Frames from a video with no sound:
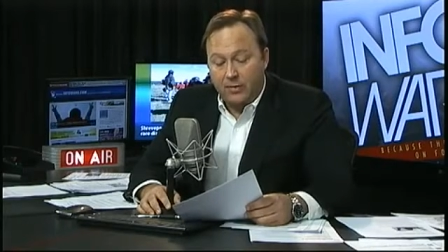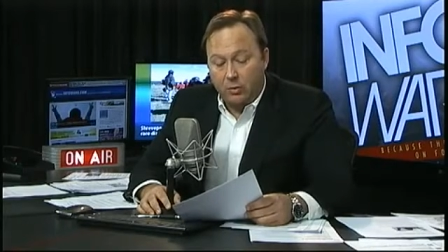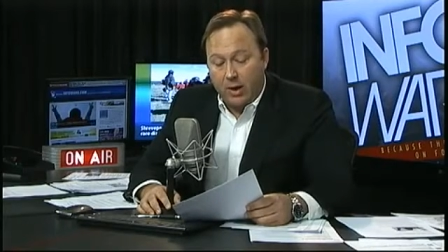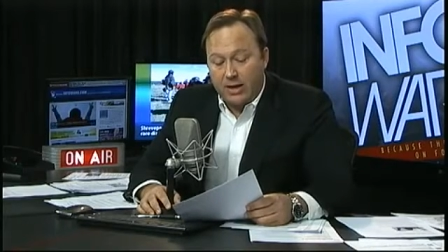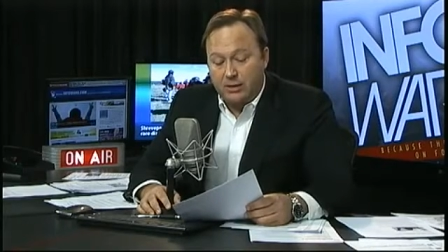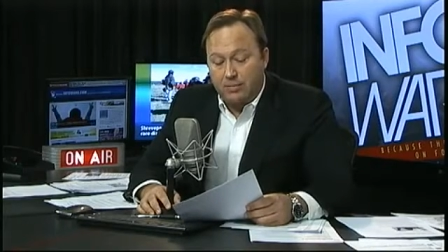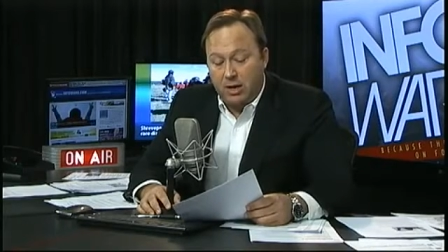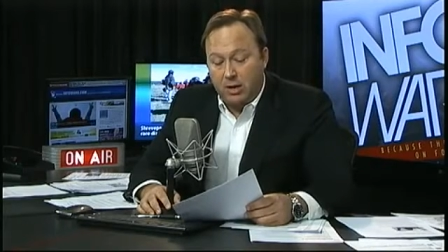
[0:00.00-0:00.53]

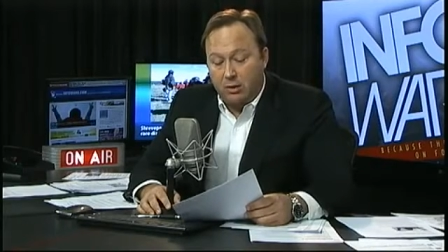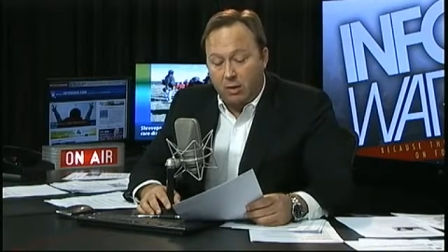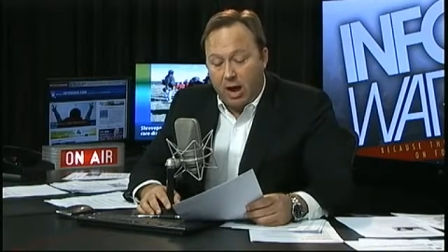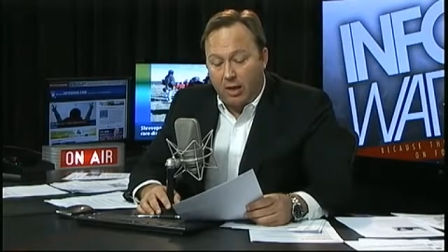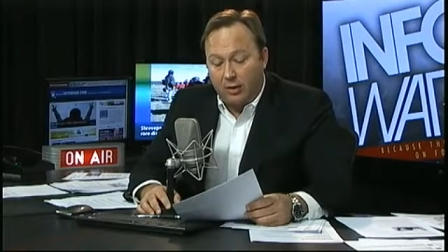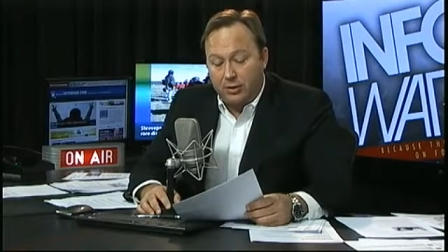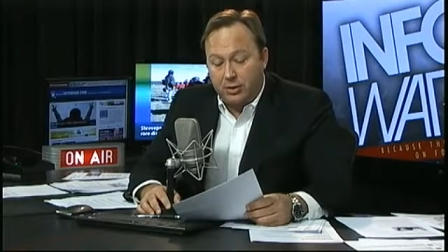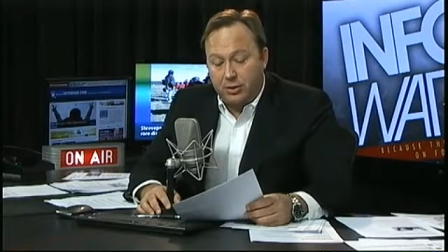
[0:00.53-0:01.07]
writes
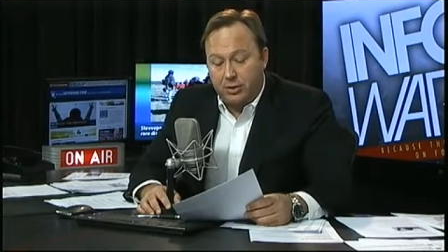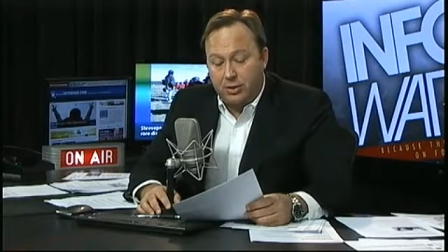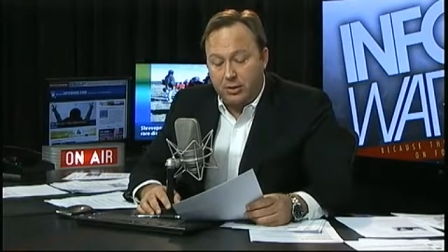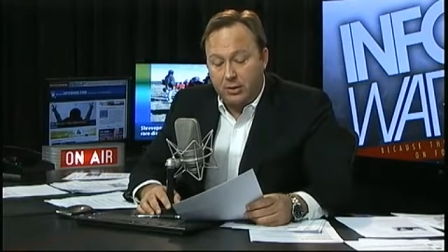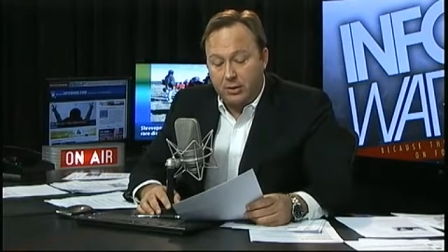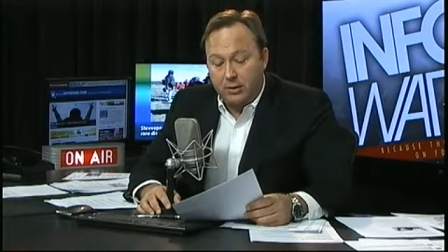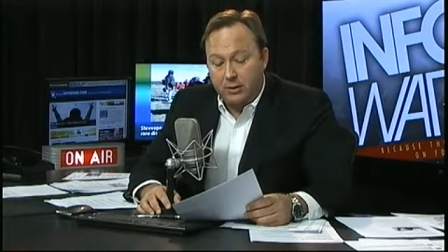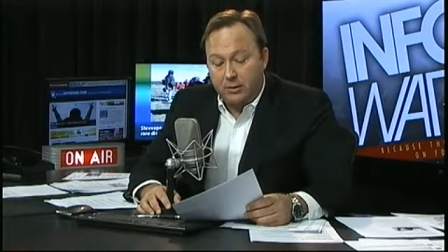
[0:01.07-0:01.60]
meteorologist
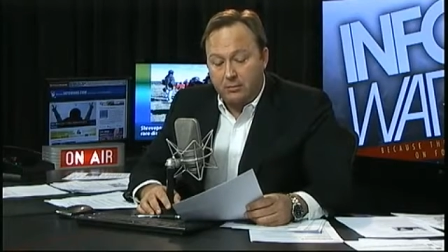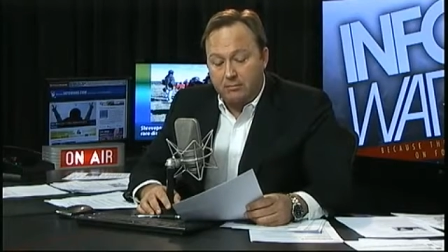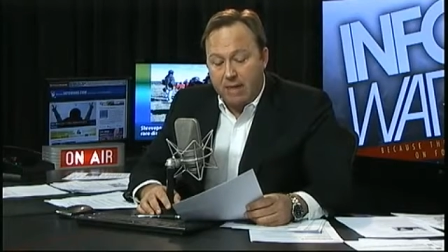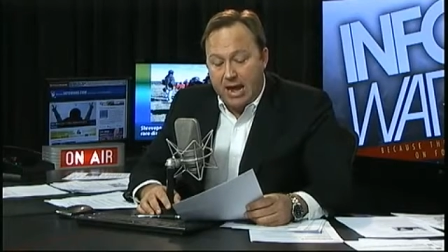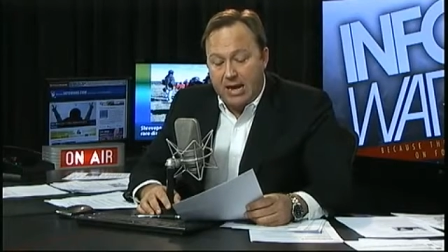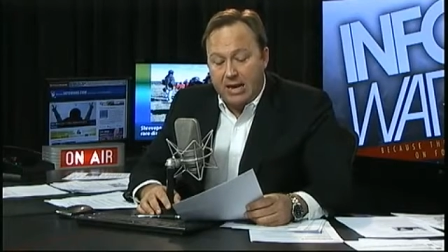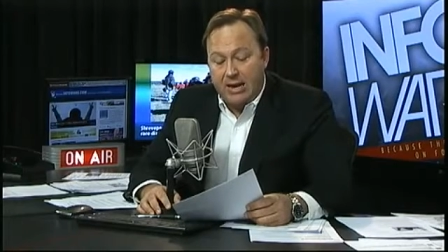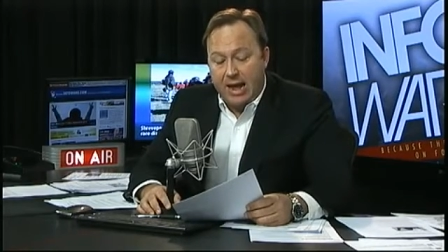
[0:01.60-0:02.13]

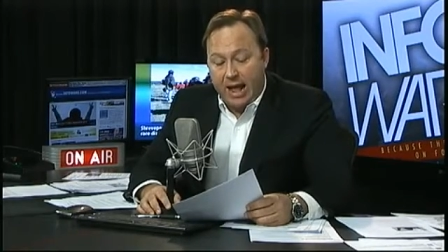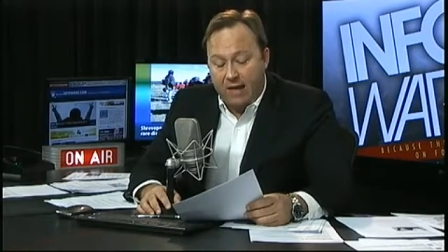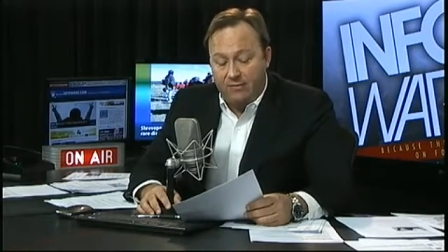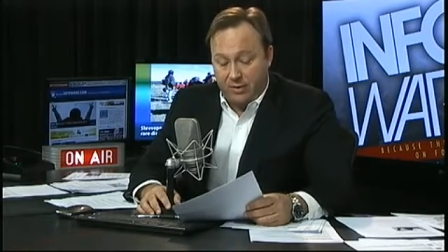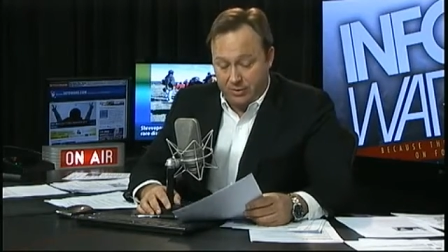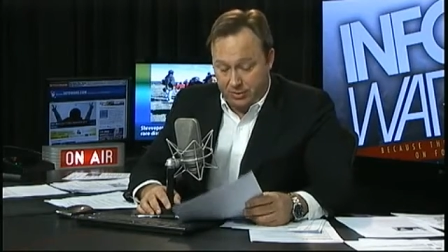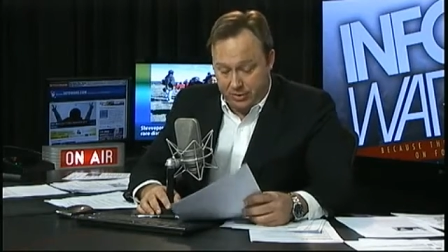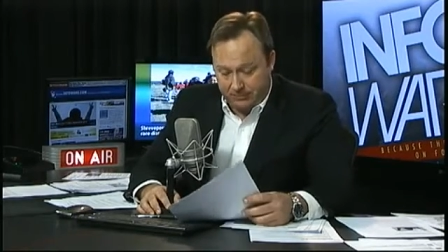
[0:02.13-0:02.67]
Megan
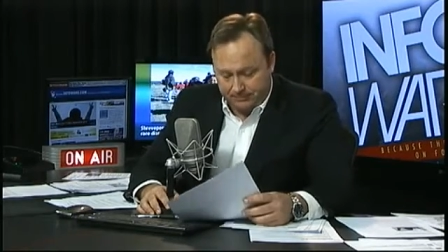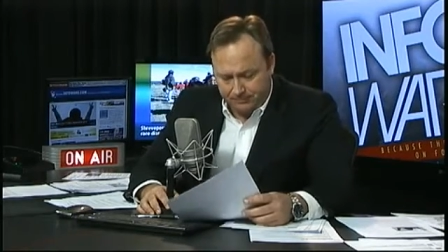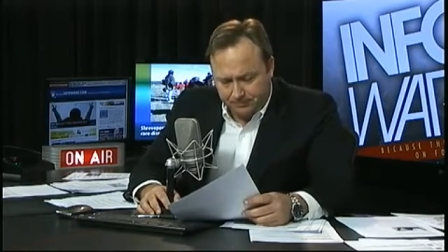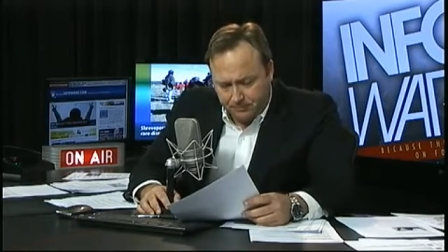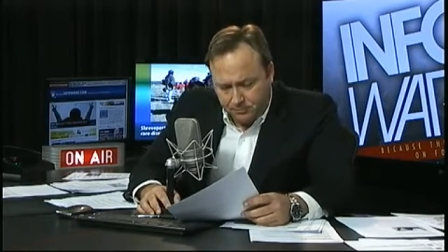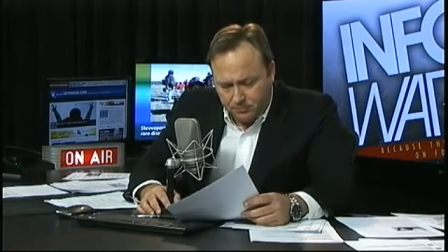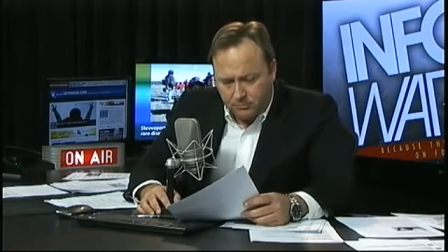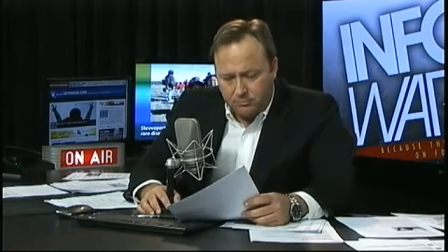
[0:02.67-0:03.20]
Evans.
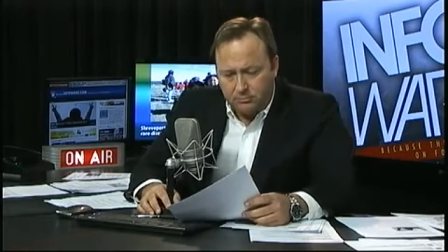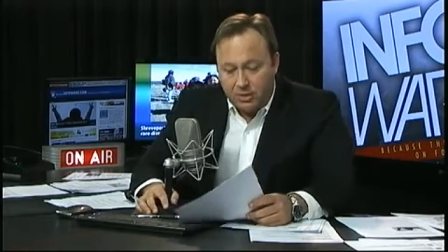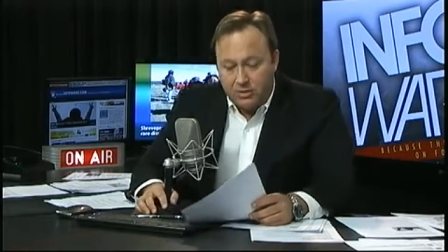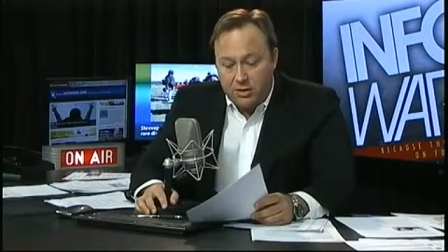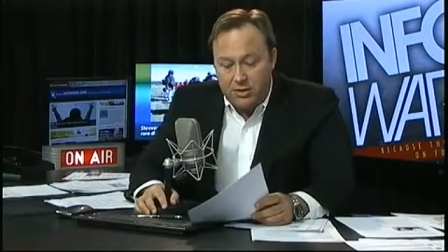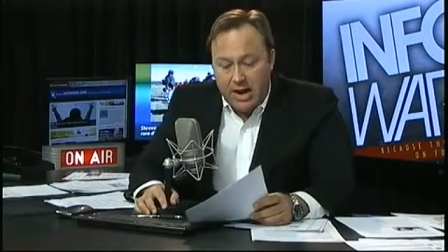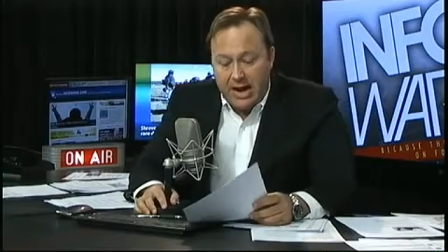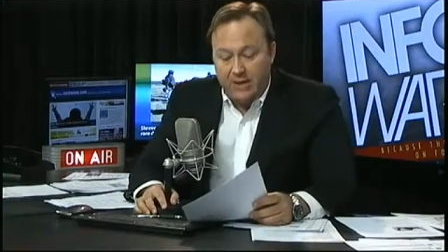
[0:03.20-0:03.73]

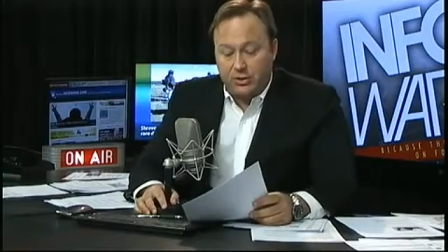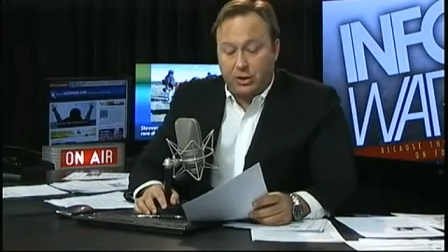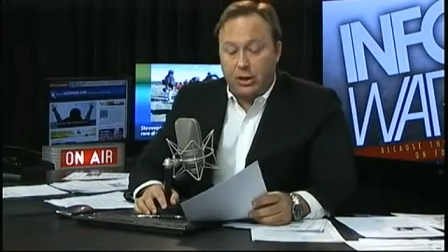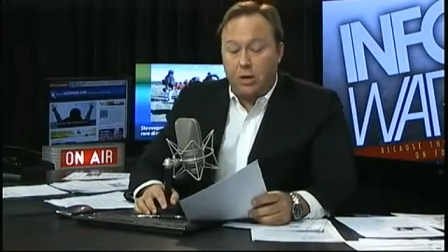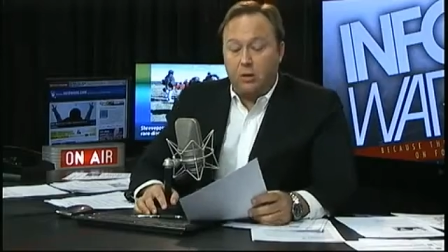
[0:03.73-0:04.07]
Today's